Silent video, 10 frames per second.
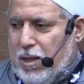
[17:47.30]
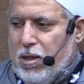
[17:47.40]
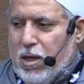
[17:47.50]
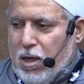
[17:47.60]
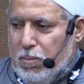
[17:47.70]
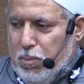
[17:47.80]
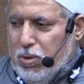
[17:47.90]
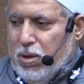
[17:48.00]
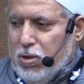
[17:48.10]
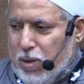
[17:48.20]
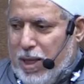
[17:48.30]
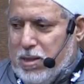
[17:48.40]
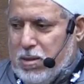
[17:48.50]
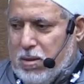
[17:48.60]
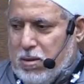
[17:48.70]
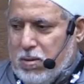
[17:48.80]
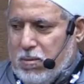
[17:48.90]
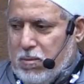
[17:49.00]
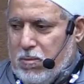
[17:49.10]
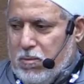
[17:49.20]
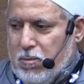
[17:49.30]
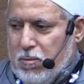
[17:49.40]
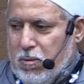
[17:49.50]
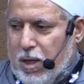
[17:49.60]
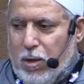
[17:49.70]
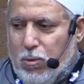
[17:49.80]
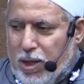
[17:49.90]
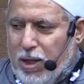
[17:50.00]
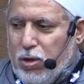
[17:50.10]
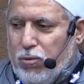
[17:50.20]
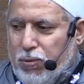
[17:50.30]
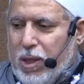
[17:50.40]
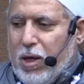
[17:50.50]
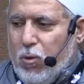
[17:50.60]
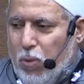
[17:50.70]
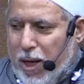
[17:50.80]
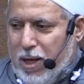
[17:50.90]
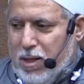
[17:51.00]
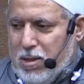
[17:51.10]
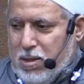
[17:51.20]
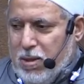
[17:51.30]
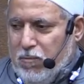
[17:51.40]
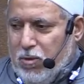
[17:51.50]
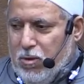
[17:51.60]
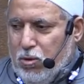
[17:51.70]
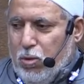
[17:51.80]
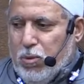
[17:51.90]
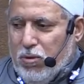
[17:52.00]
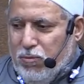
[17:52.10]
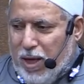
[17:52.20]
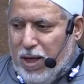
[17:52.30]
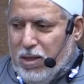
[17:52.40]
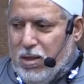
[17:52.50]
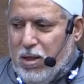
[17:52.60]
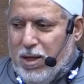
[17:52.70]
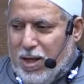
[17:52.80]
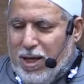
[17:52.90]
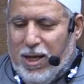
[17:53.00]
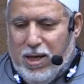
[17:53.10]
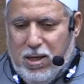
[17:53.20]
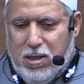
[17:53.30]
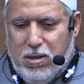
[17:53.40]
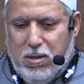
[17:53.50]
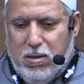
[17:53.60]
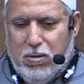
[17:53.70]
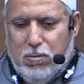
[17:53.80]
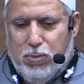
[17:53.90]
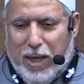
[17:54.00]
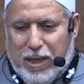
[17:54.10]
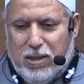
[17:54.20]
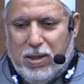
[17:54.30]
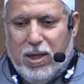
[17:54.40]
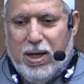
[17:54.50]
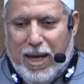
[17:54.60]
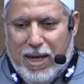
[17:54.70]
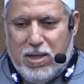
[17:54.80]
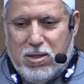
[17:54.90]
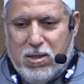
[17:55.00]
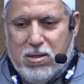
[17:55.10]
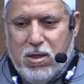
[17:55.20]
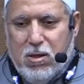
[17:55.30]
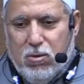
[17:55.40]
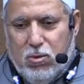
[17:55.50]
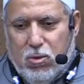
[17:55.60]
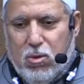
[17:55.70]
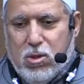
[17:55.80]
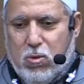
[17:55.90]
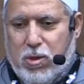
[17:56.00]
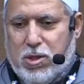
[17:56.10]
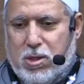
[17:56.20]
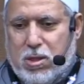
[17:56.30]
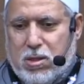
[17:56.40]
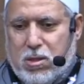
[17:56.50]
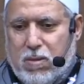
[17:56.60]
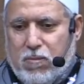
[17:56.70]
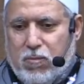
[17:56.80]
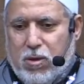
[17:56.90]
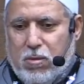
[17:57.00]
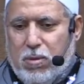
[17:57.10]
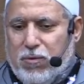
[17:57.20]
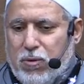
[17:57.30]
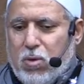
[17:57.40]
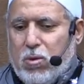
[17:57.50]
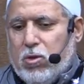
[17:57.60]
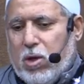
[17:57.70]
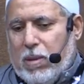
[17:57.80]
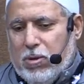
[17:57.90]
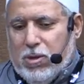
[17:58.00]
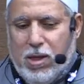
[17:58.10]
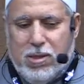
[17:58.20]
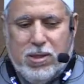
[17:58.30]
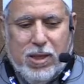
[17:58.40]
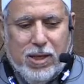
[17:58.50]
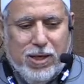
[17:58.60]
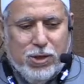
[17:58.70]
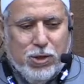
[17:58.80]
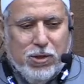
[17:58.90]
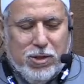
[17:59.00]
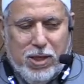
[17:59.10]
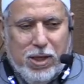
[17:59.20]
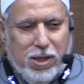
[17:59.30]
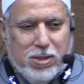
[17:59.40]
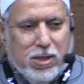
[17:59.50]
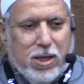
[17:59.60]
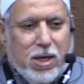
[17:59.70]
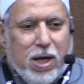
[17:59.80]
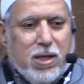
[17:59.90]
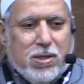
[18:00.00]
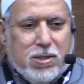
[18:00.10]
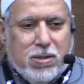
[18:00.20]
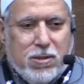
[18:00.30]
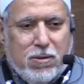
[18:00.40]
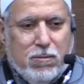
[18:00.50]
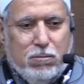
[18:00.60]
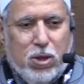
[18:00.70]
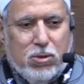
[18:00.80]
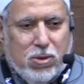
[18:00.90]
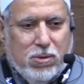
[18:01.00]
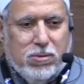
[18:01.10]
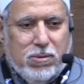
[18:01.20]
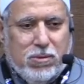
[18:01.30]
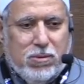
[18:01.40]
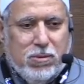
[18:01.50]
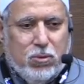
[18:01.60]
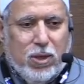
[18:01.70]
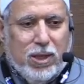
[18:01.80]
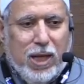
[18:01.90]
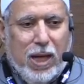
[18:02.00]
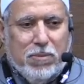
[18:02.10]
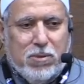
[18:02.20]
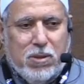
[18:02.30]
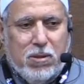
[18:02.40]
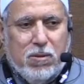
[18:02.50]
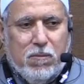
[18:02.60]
and they are important to answer. And we need to figure ways to provide real, practical answers to those questions before we talk about raising a great generation. It's a nice motto to adapt,